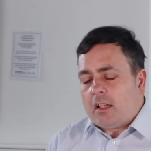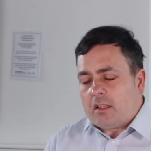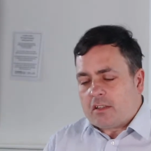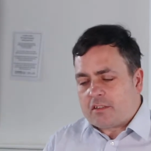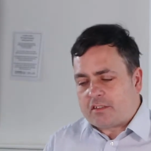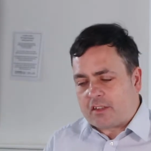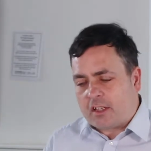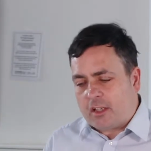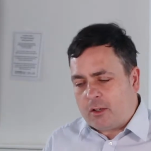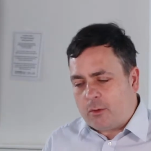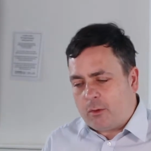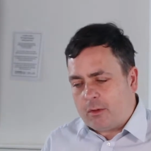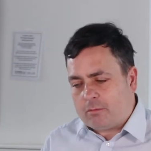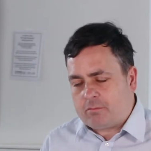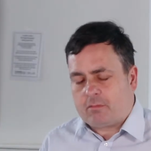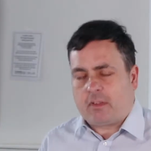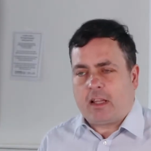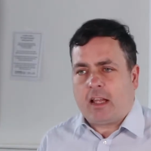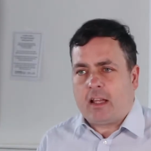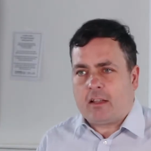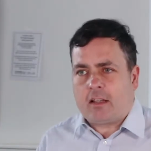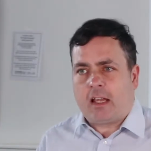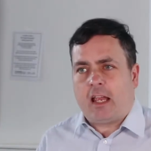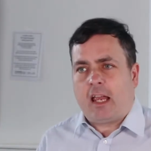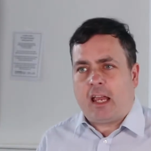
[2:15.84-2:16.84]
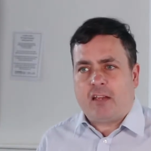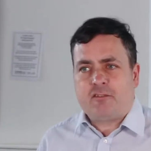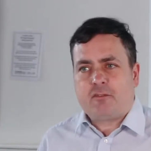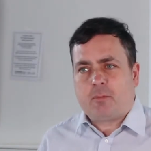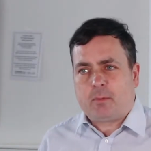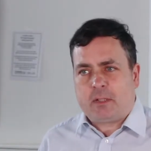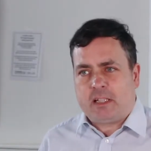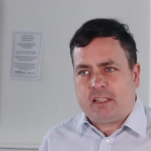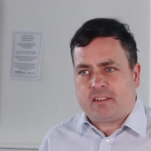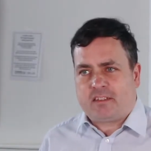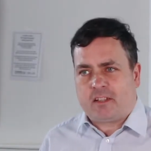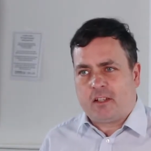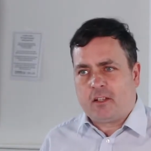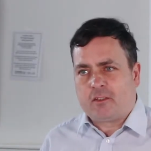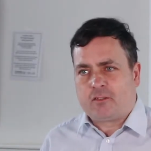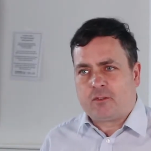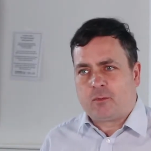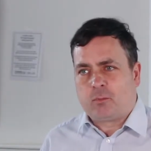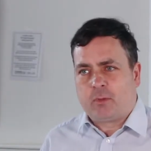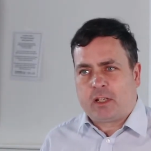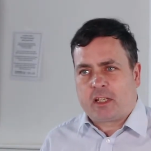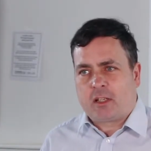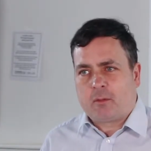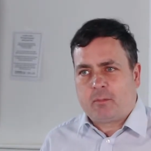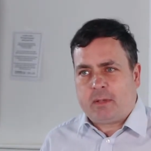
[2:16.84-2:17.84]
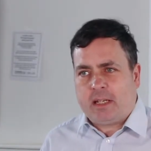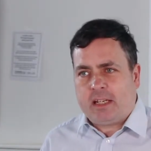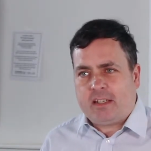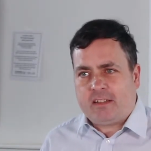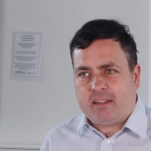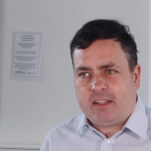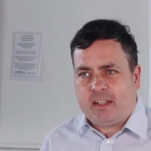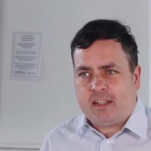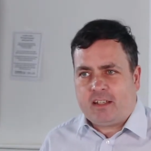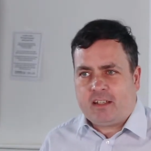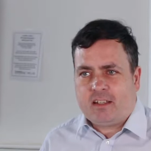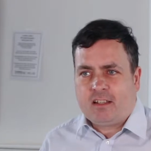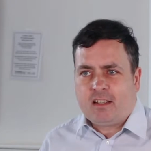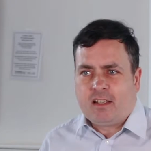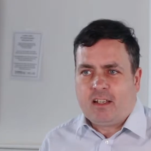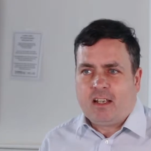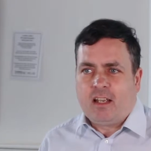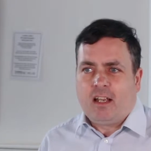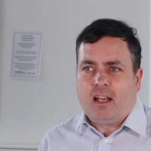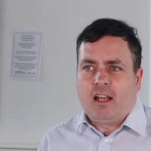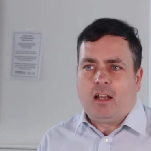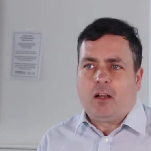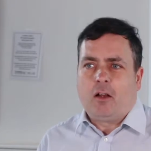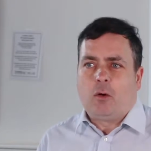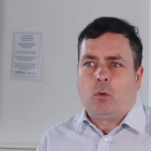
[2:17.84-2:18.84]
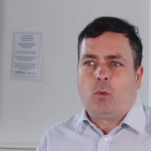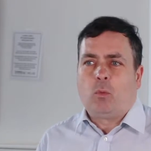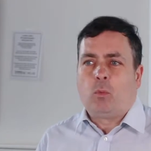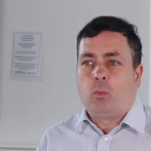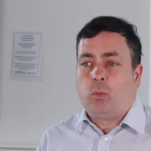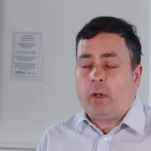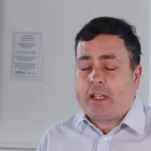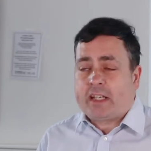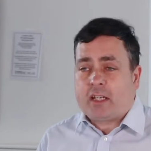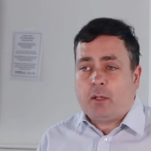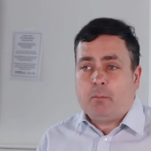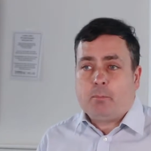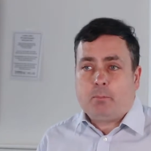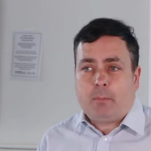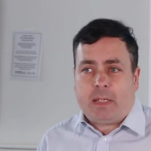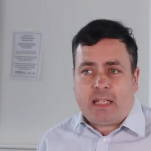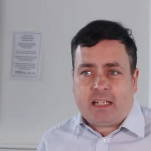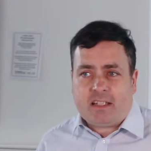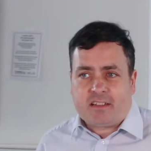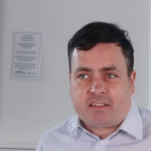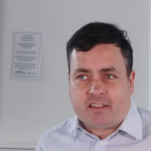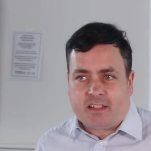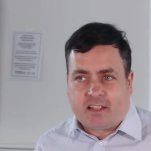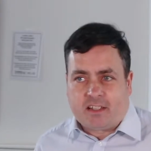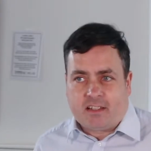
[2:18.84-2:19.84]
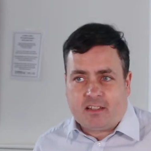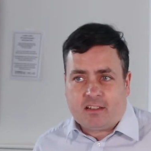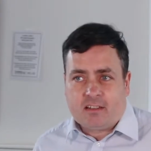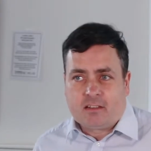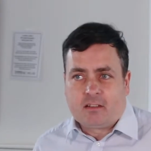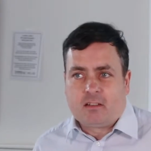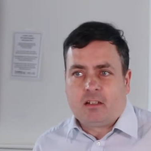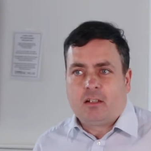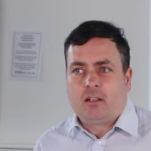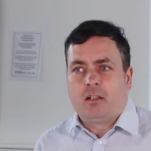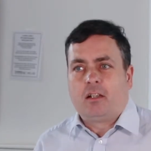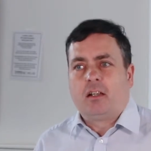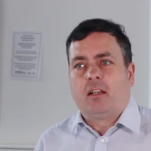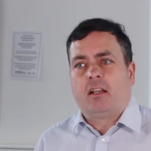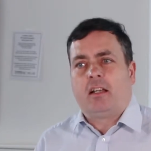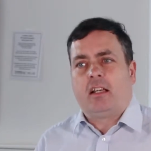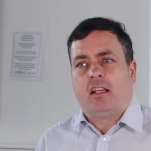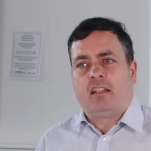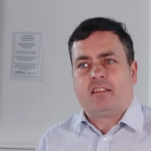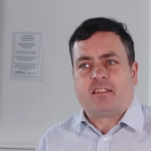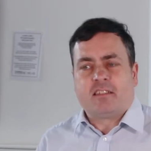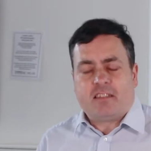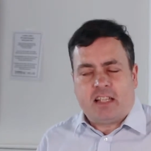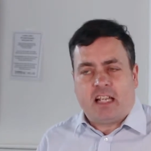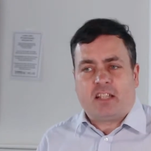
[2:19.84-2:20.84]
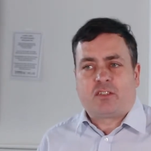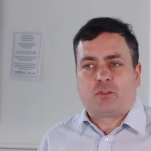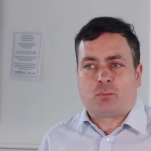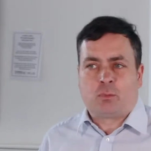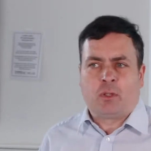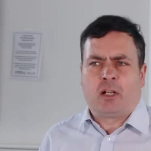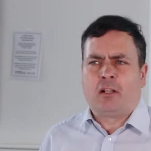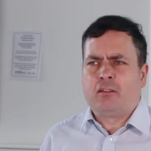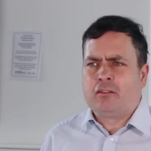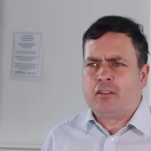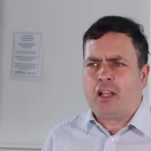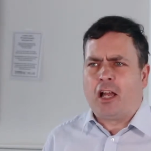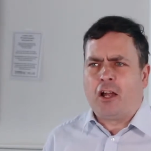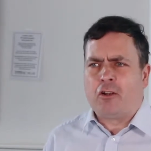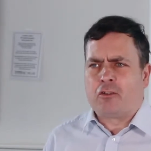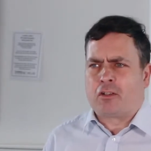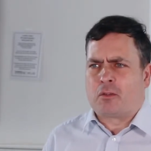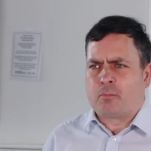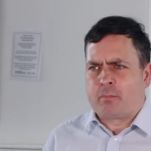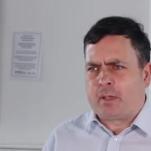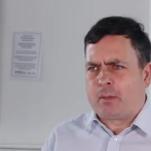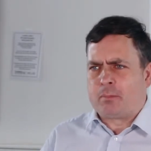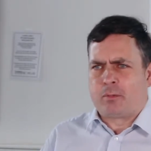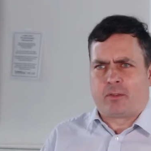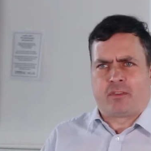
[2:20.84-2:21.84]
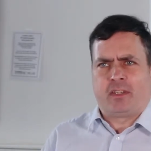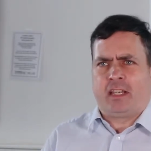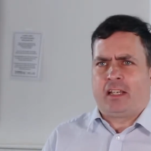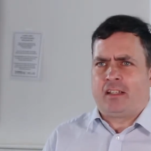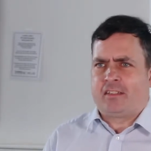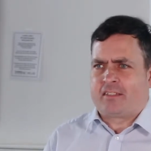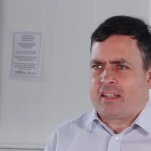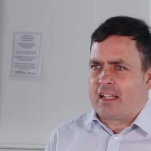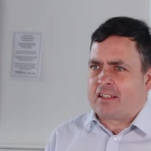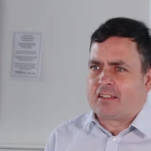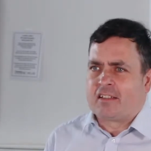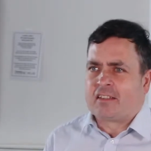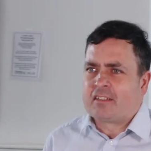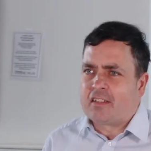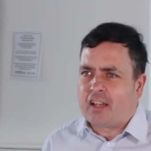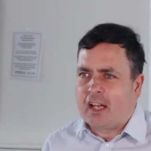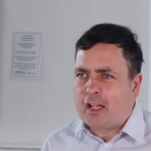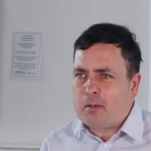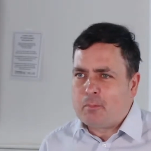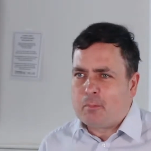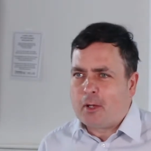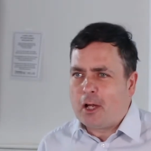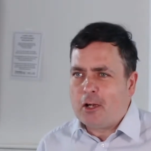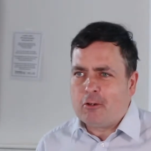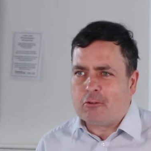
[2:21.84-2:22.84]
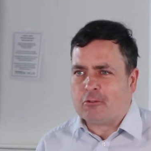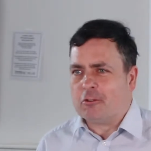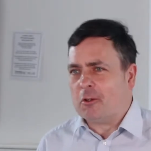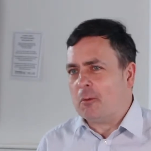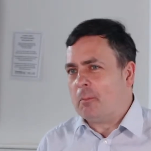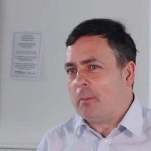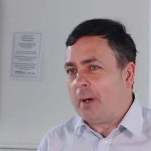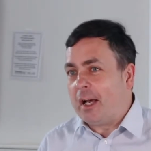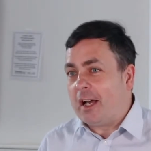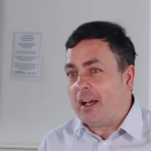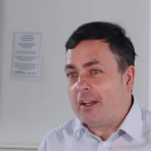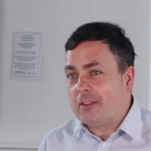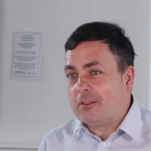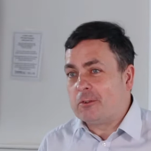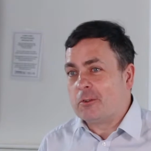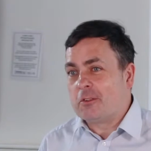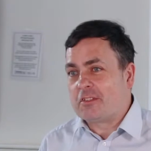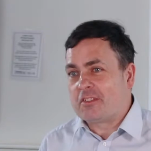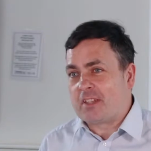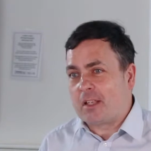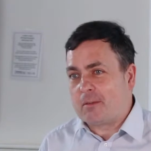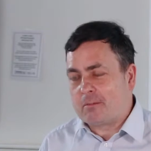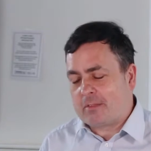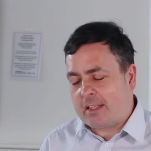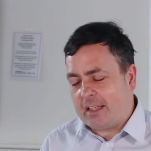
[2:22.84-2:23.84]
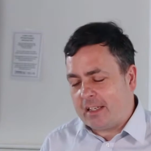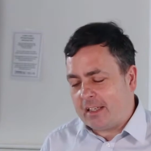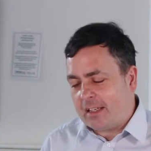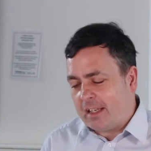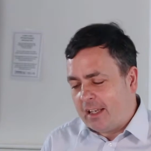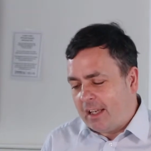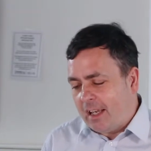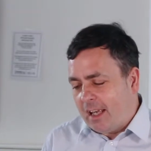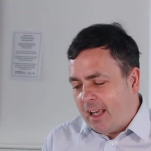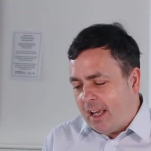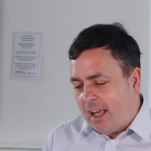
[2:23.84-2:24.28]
So everybody's heard of Wikipedia. Wikimedia is less well known, and people think, is that a typo or a pun or something?